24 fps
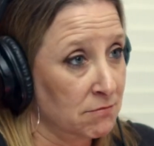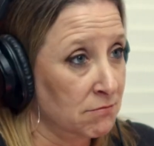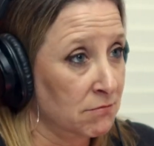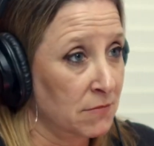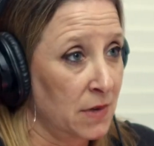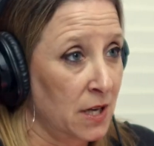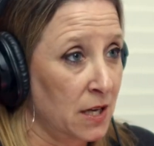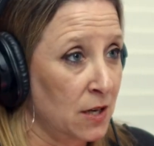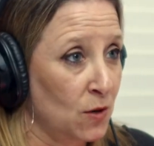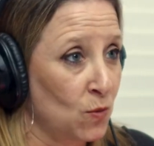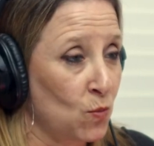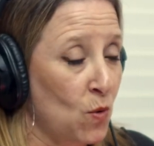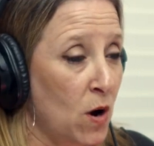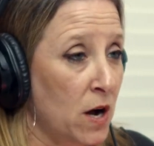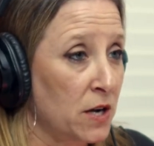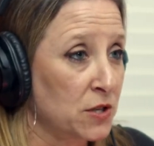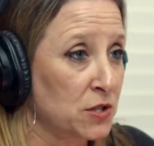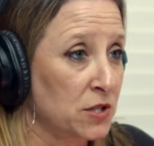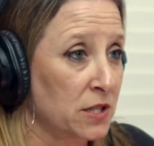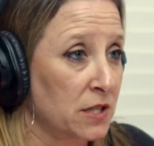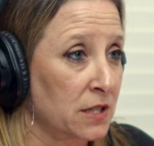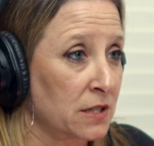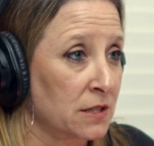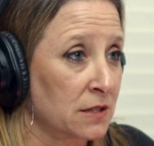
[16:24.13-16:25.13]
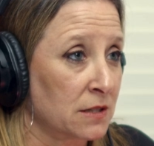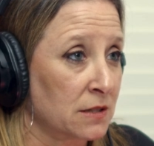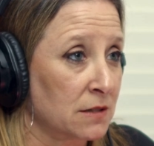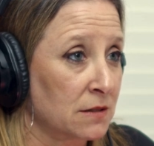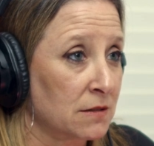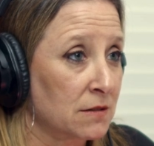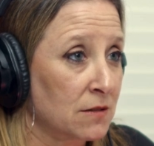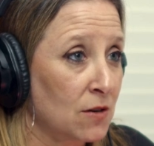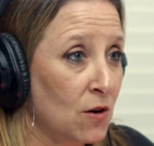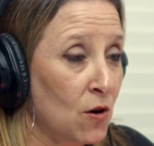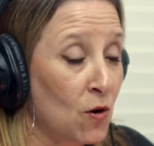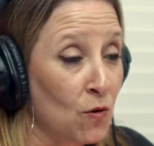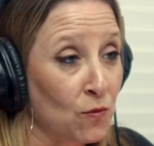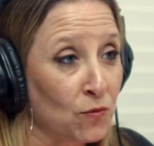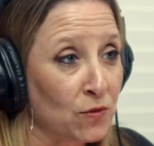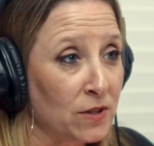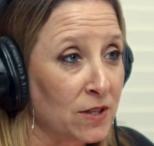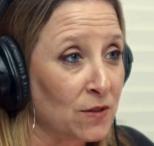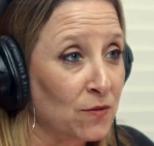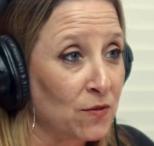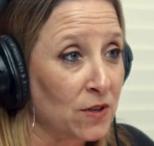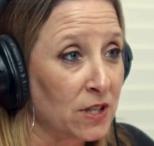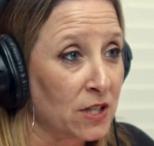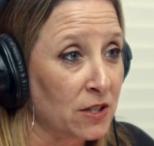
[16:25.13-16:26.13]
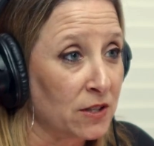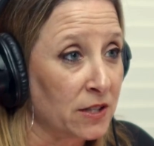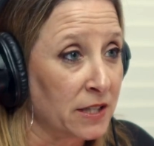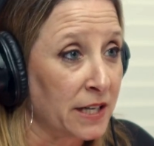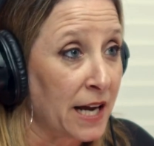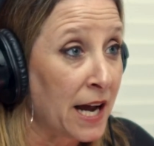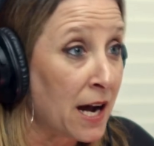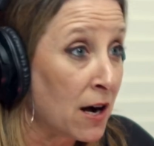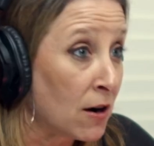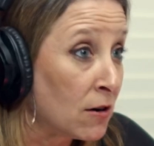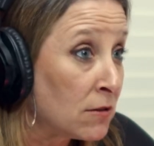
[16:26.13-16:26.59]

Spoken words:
they can watch it and hopefully figure it out.